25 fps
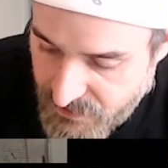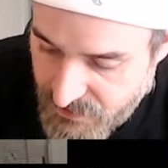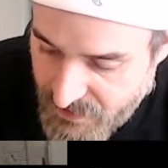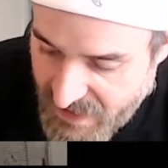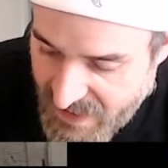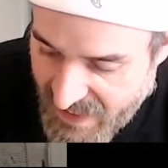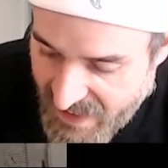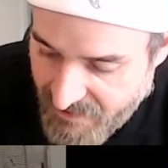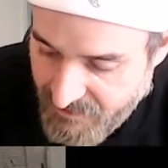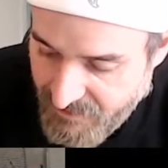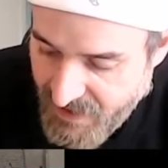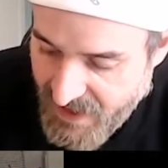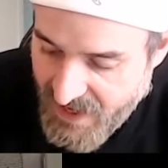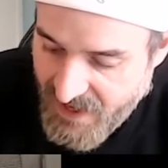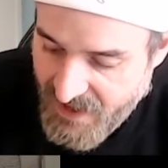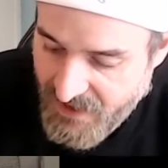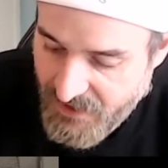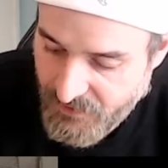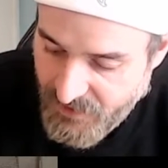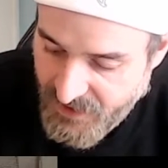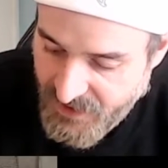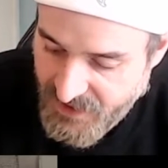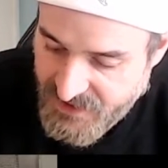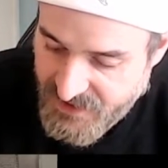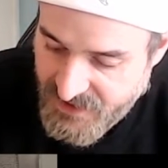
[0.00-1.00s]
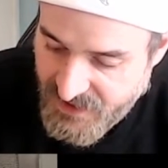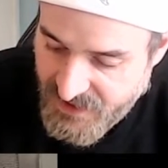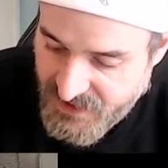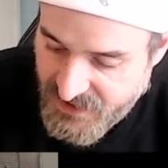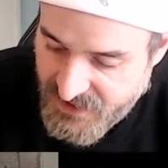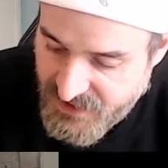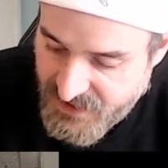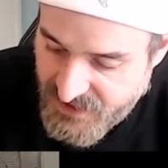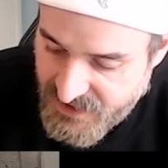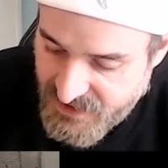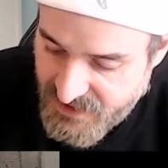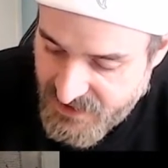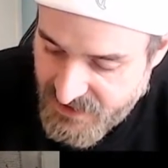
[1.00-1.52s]
have gatherings
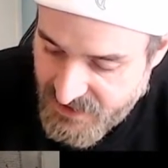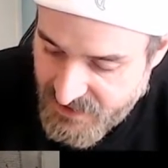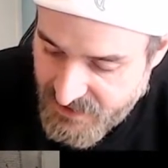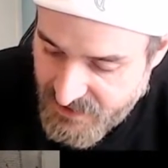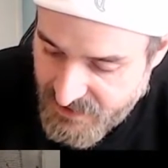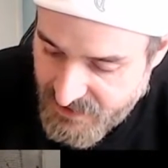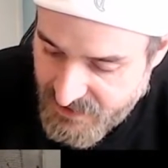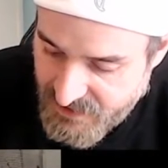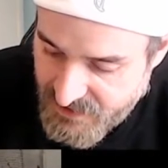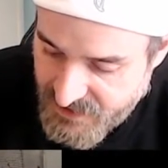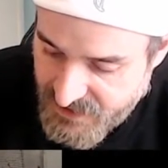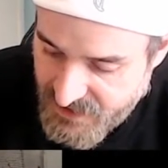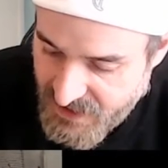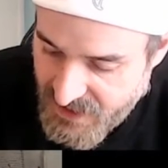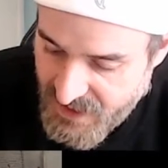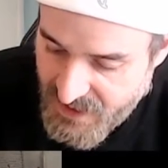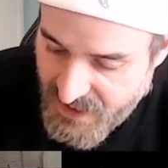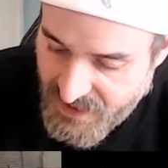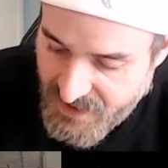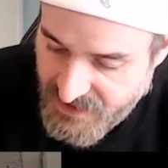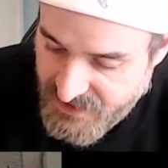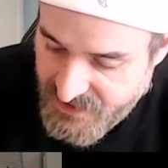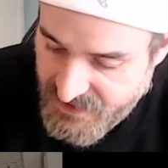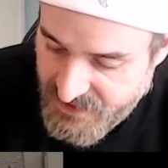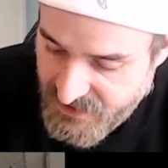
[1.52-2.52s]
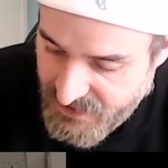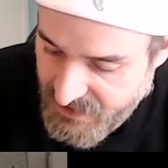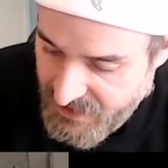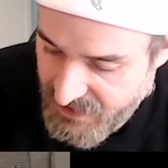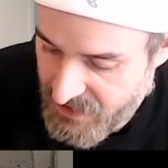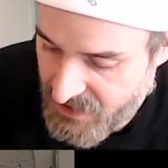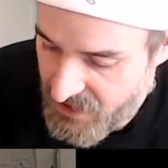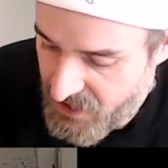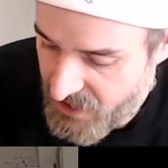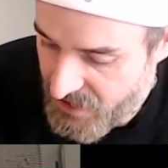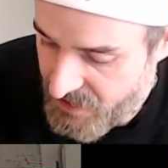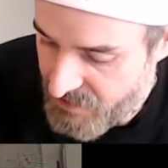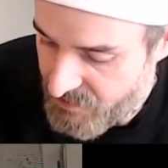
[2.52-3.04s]
this size
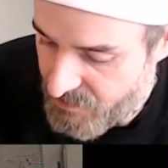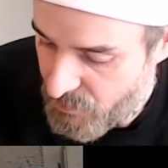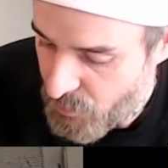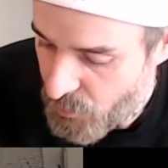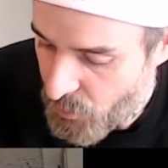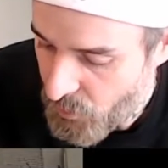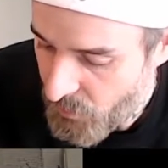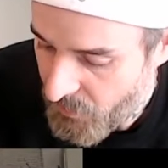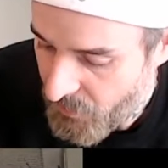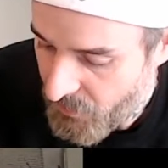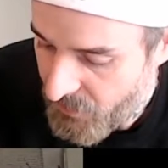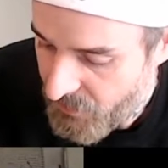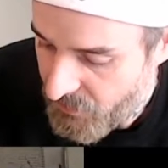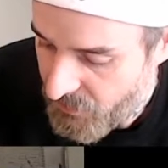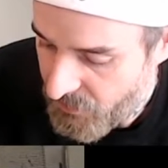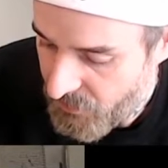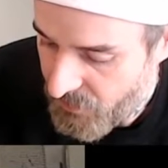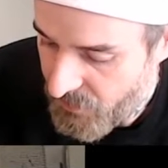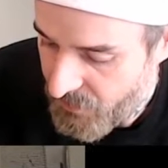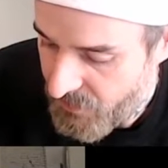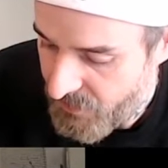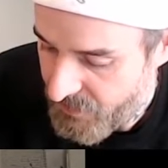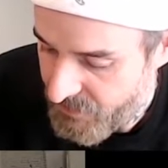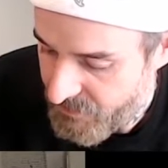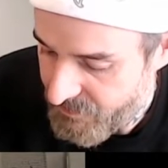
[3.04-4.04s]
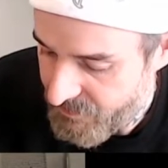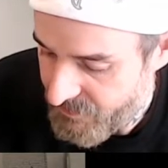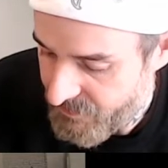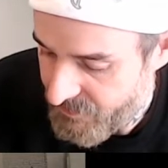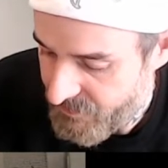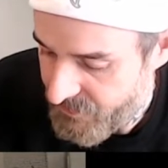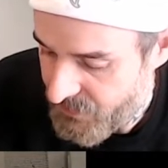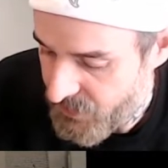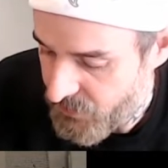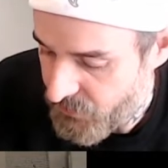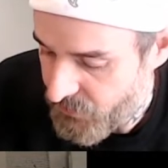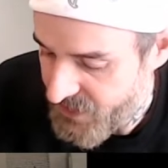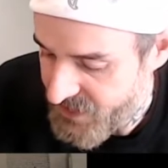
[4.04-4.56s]
and not more, or
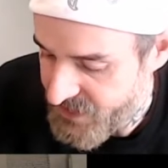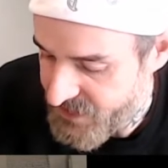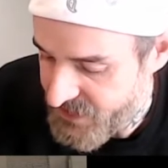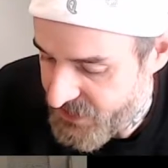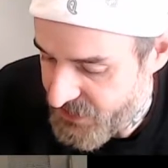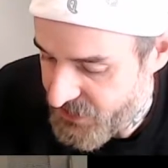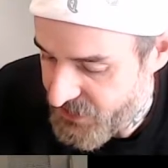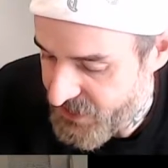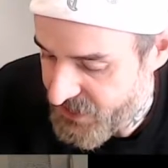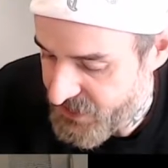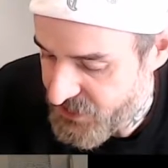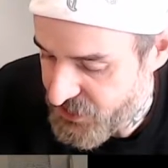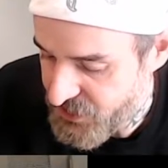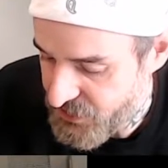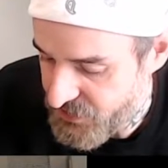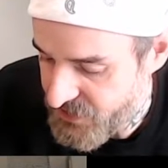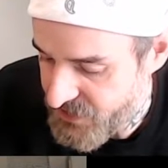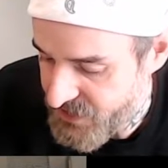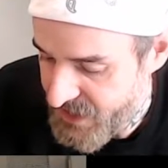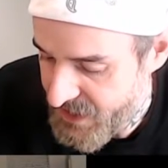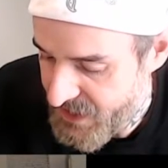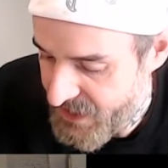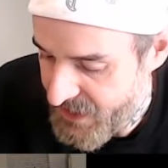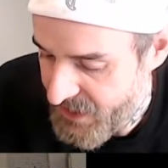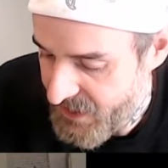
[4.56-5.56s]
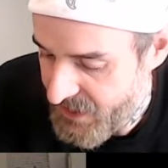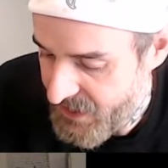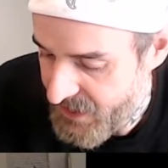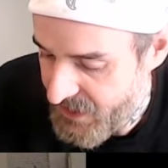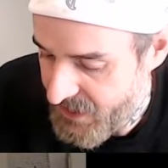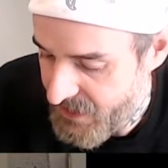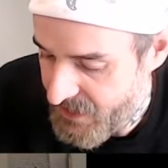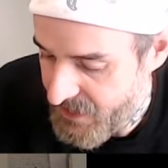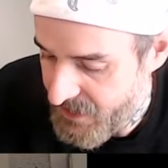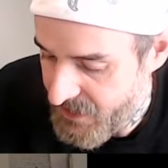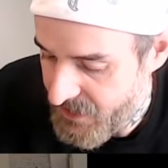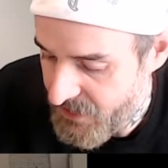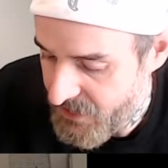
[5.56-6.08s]
we suggest you stay
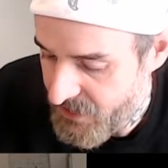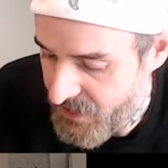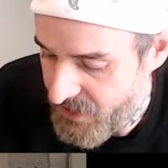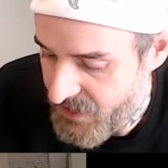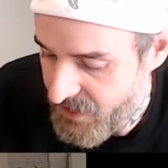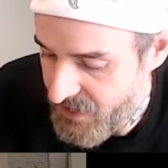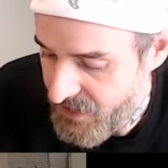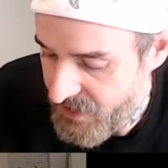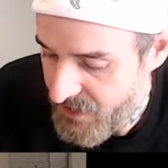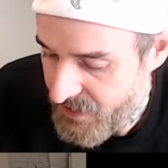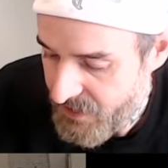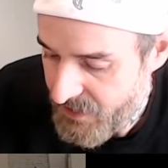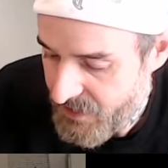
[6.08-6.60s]
in and not